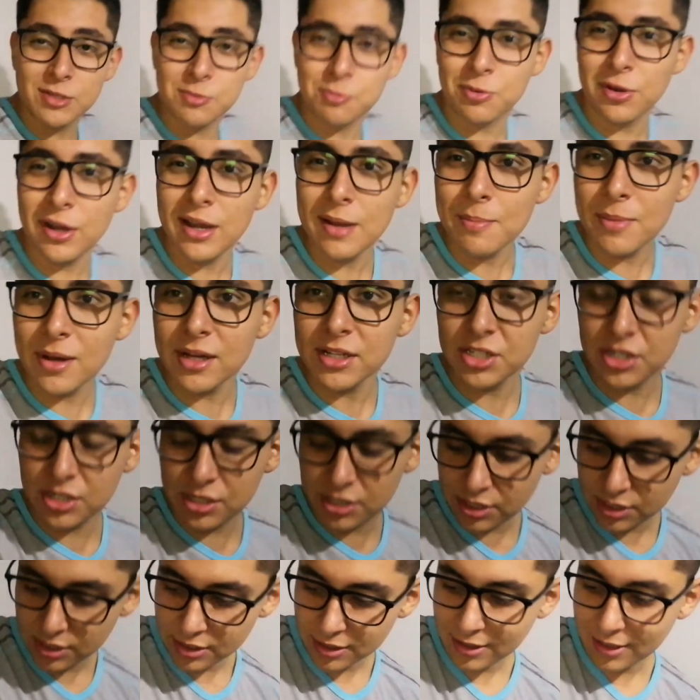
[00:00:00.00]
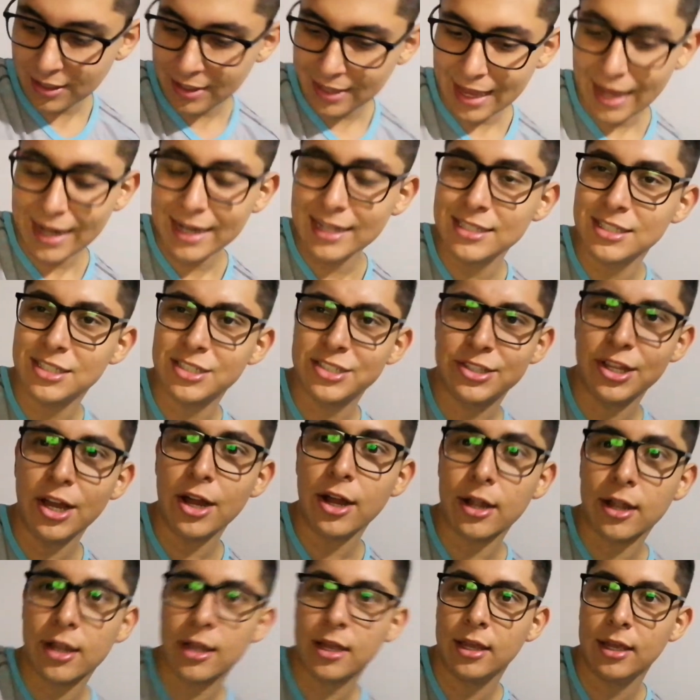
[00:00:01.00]
was pretty much getting
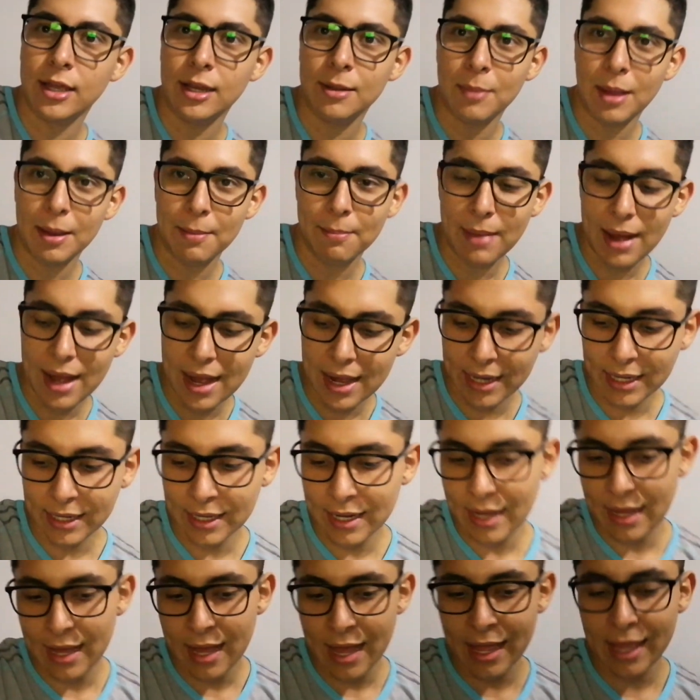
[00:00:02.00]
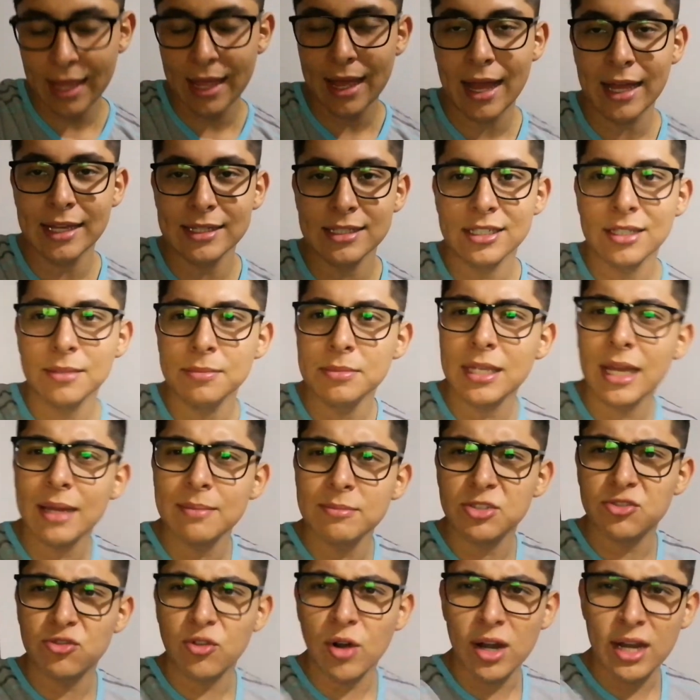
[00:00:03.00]
stuck in my mind. I
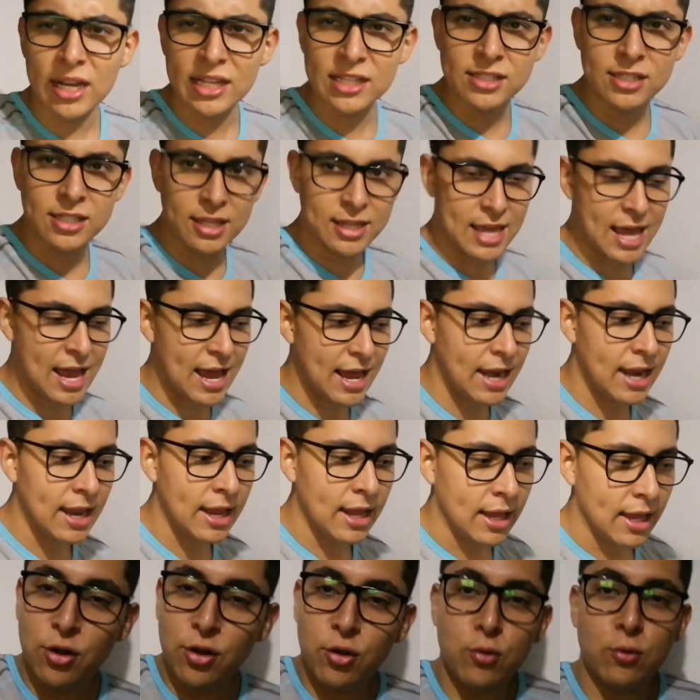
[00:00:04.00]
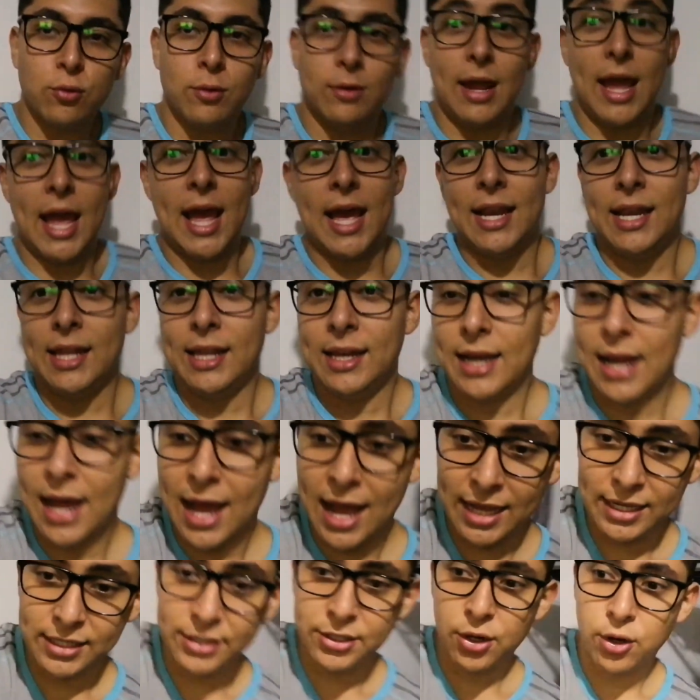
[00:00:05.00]
sometimes run into that. don't edit,
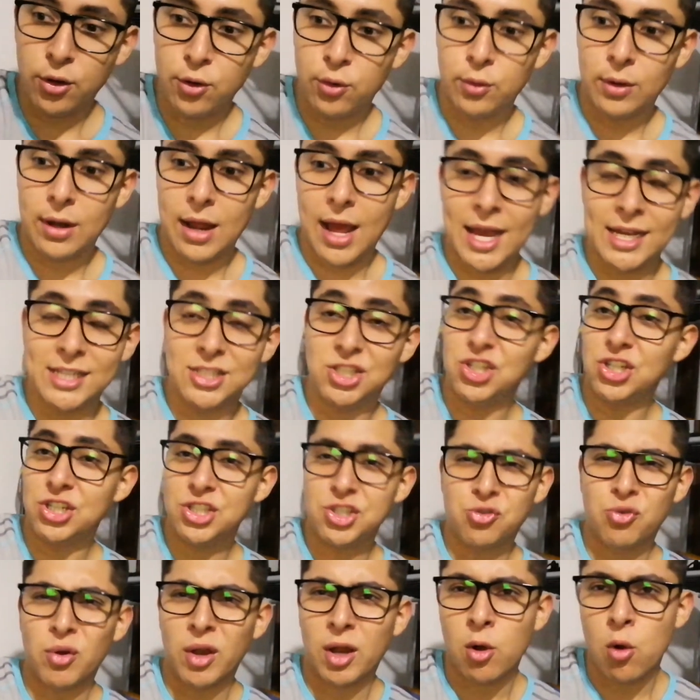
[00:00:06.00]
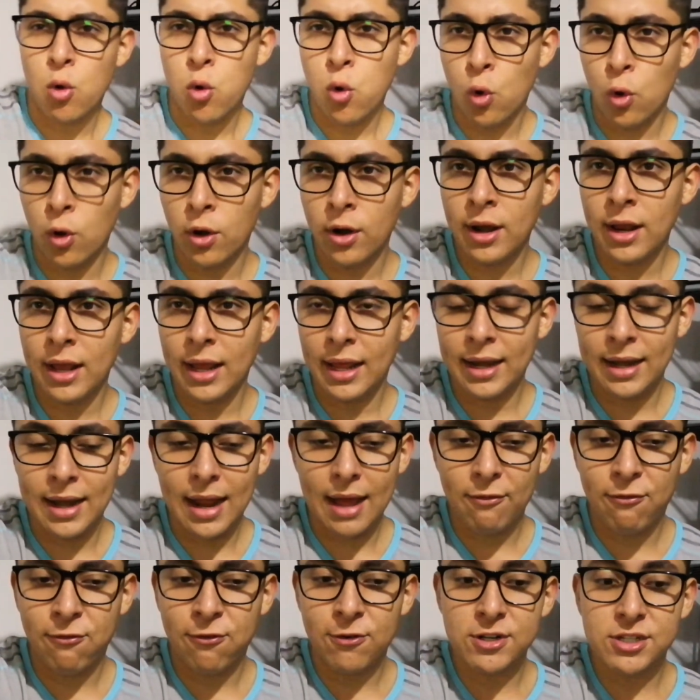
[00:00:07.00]
I just record, and
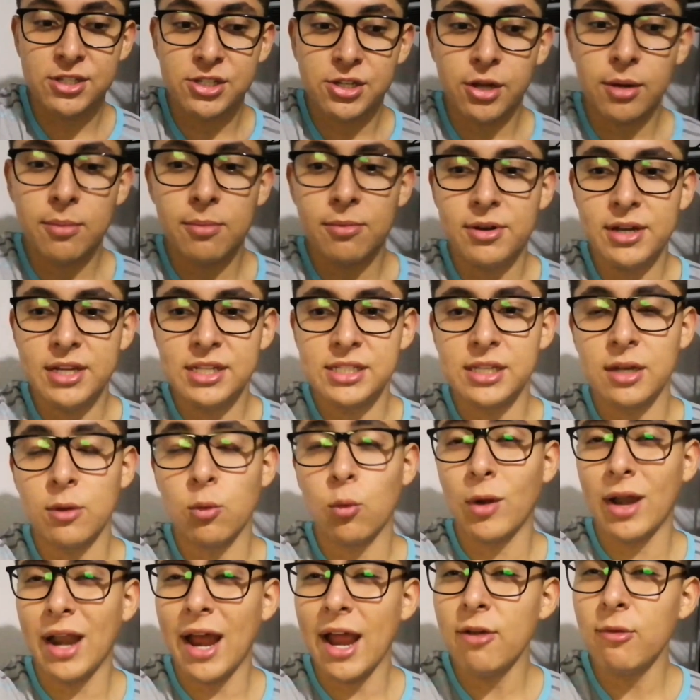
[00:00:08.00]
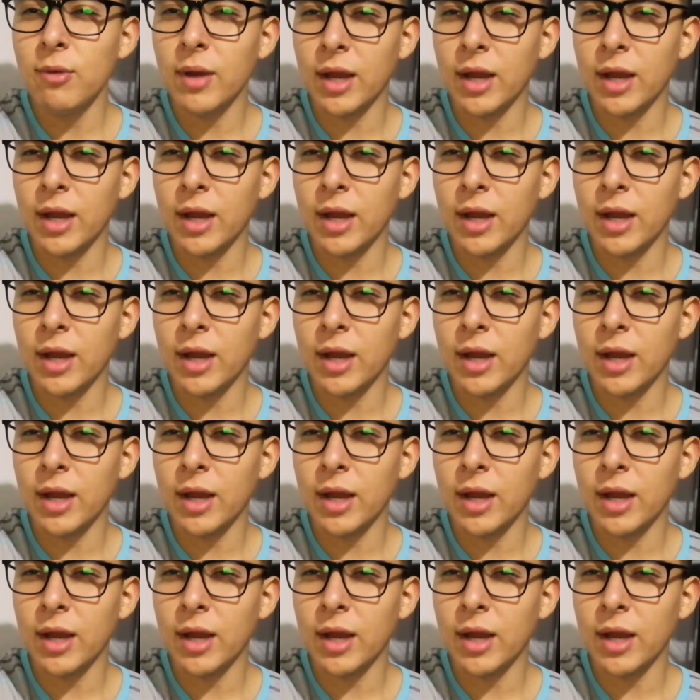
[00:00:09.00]
for some reason when I